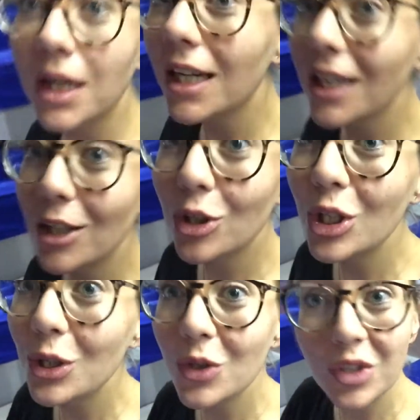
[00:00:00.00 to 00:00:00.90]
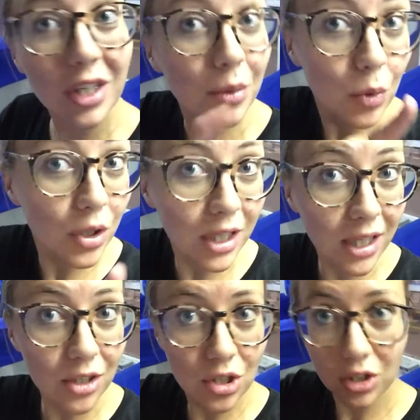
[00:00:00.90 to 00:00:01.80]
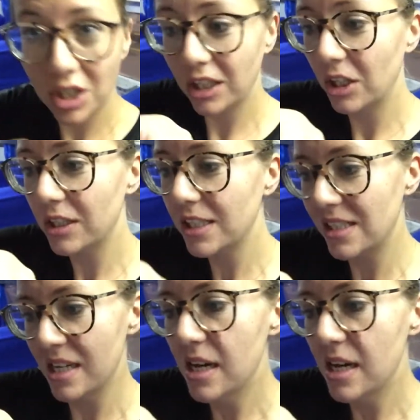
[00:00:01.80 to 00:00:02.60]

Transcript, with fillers: my Tuesday morning in Jakarta.